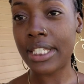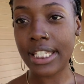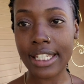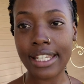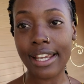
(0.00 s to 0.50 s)

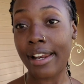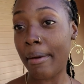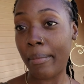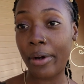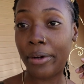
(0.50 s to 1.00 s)
tea and
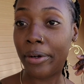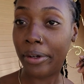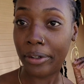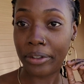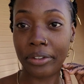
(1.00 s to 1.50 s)
I'm
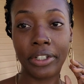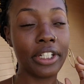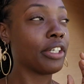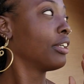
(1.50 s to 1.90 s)
hungry.